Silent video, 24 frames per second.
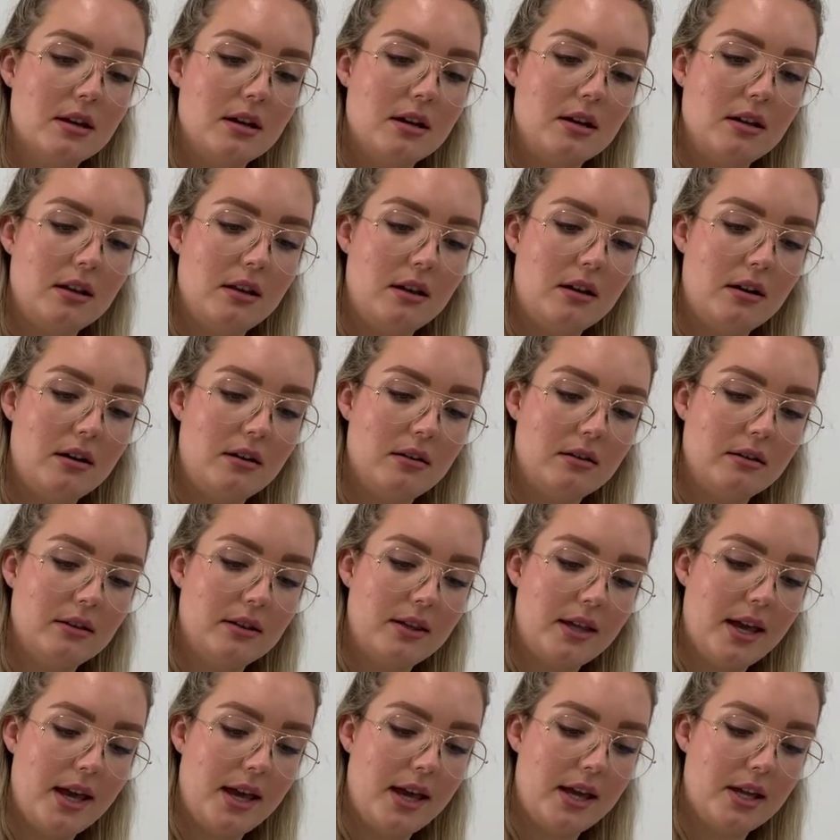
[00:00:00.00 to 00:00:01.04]
along
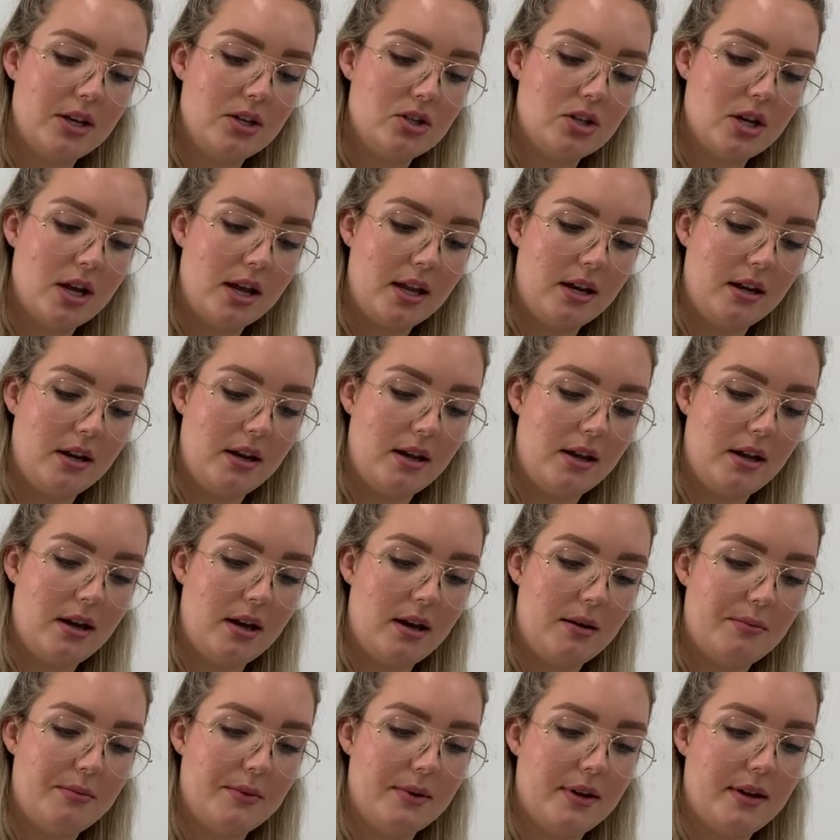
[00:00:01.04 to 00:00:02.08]
the edge and
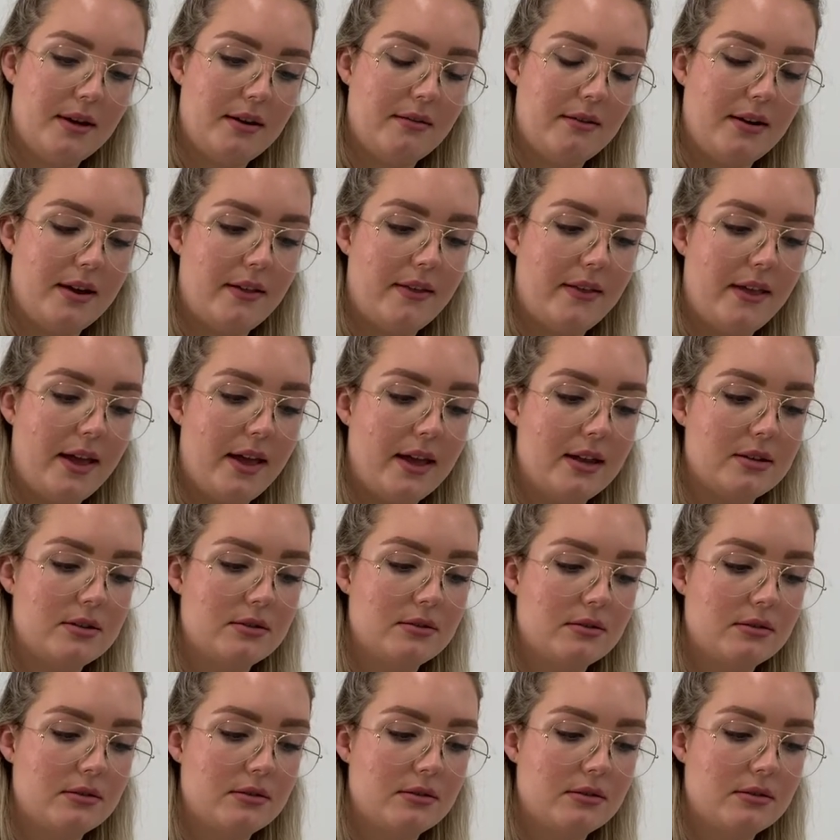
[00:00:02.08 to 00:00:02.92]
up around the handle.